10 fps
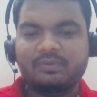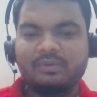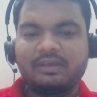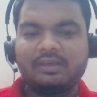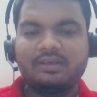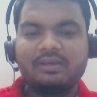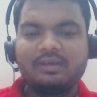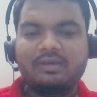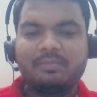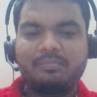okay,
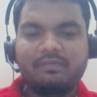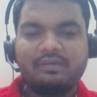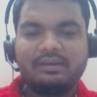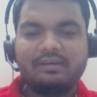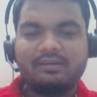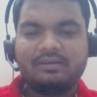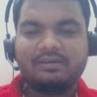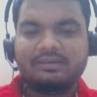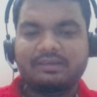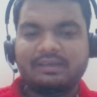prevent
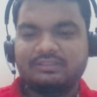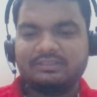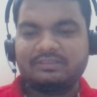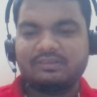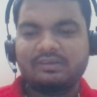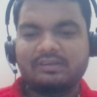connection